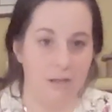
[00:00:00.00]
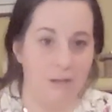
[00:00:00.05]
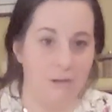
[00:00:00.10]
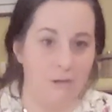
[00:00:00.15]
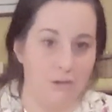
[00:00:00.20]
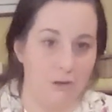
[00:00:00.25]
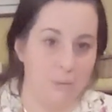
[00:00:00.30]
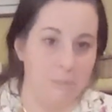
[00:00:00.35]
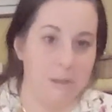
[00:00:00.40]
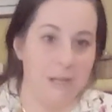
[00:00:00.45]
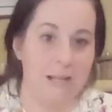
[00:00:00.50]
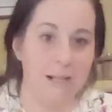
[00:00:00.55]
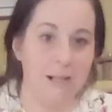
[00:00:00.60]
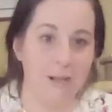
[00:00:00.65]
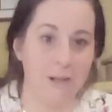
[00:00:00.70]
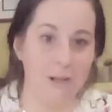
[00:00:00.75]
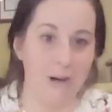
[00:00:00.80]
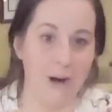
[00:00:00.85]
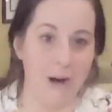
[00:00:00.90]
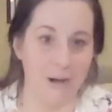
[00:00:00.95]
from
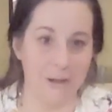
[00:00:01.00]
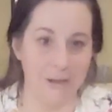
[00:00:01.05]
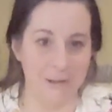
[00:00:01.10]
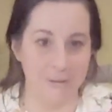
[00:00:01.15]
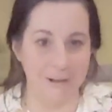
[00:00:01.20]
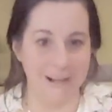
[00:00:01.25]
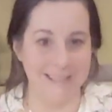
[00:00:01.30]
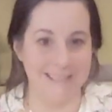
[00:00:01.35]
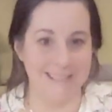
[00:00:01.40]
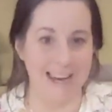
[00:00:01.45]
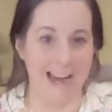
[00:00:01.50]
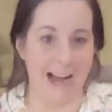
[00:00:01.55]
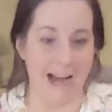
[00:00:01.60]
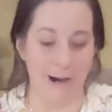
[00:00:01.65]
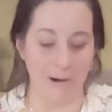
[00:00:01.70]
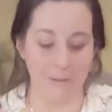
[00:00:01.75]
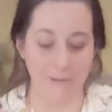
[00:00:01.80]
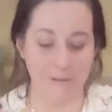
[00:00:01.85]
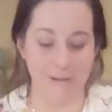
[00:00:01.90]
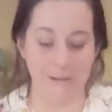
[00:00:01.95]
here all the way
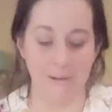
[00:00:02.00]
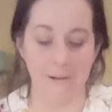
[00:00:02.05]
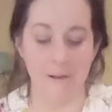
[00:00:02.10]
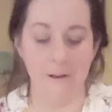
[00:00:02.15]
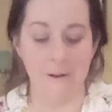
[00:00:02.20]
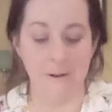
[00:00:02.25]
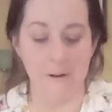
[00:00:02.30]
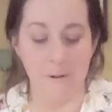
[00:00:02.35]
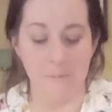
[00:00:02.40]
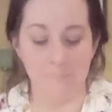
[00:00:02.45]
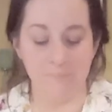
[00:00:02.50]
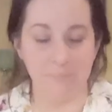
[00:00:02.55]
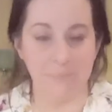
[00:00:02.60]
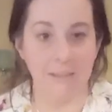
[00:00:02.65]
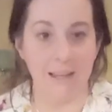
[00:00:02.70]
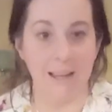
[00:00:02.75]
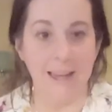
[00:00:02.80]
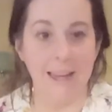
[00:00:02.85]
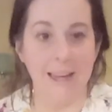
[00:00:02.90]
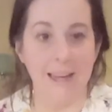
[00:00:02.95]
down,
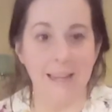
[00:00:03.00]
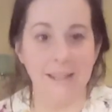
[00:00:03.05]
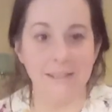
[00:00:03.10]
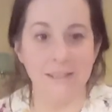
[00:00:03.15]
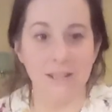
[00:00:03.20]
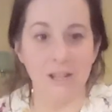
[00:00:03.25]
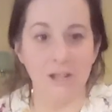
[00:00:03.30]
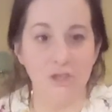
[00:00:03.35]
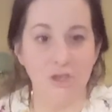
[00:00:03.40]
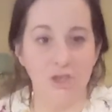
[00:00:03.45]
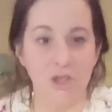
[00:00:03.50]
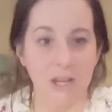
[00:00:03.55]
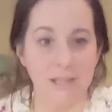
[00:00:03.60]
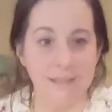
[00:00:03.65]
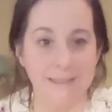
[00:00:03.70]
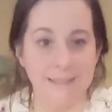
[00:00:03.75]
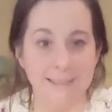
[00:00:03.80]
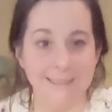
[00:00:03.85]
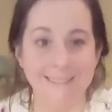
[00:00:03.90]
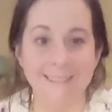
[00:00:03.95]
and
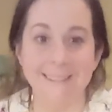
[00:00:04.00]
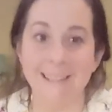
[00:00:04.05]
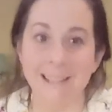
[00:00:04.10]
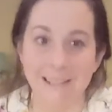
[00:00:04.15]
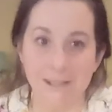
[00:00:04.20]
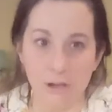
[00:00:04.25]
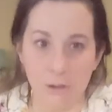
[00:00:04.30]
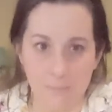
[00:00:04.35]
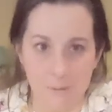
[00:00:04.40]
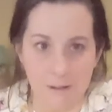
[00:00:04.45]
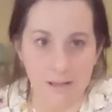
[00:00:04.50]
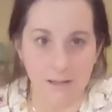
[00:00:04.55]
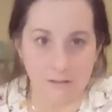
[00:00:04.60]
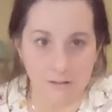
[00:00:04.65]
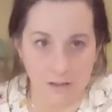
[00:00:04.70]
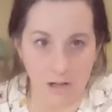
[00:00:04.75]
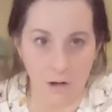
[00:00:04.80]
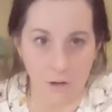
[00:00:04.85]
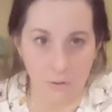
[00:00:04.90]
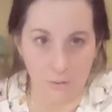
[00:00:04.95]
just a little bit
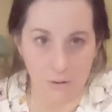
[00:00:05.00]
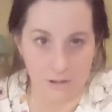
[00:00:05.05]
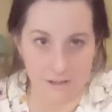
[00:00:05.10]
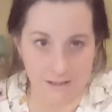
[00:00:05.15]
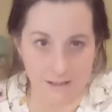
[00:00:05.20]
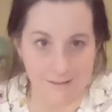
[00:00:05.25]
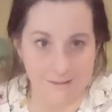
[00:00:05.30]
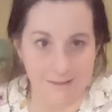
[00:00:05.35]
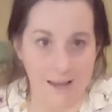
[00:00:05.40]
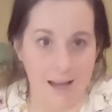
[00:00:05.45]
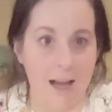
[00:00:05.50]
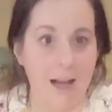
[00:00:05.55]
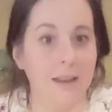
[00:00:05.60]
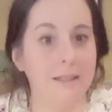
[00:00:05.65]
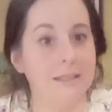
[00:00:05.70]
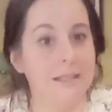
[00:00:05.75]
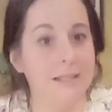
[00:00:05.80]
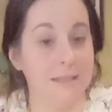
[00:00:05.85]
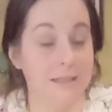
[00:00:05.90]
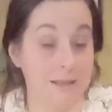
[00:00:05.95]
lower than that
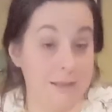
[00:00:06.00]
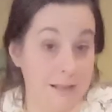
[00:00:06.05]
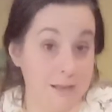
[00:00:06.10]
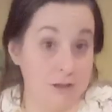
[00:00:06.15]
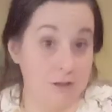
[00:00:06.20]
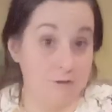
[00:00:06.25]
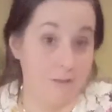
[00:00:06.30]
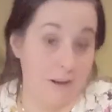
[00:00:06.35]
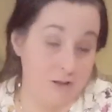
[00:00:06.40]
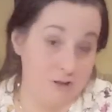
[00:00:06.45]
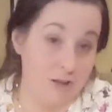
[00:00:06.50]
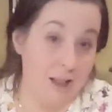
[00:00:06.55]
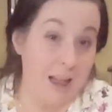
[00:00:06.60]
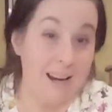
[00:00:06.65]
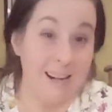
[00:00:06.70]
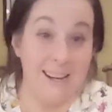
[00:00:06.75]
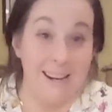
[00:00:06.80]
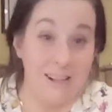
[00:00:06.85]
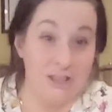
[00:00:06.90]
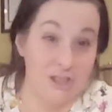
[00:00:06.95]
is the tensor fascia lata.
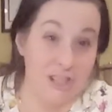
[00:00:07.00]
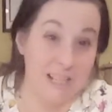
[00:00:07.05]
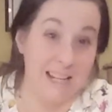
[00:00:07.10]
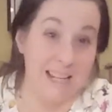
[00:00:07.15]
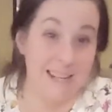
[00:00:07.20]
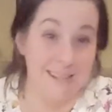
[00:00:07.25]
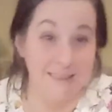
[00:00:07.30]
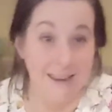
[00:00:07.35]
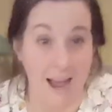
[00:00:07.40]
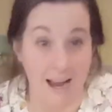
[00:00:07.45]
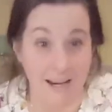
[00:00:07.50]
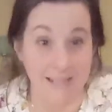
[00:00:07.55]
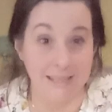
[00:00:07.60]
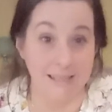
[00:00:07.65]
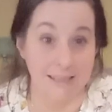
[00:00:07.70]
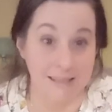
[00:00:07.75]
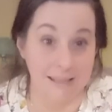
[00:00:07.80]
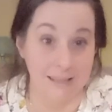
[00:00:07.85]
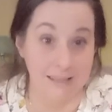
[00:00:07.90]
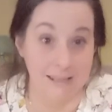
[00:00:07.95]
It actually connects
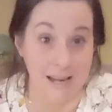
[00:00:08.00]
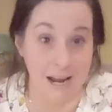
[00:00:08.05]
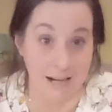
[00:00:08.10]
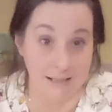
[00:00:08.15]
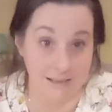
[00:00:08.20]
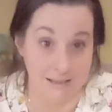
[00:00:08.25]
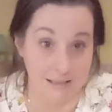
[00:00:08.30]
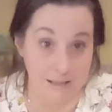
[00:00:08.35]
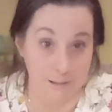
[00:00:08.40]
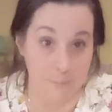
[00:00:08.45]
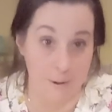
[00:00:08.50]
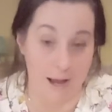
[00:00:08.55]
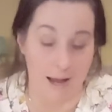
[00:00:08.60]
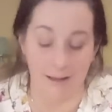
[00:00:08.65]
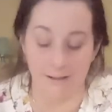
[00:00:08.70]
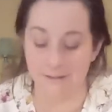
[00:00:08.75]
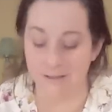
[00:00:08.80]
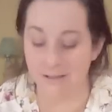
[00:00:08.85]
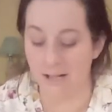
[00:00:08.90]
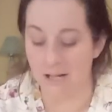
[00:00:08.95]
into the IT
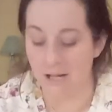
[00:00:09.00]
band.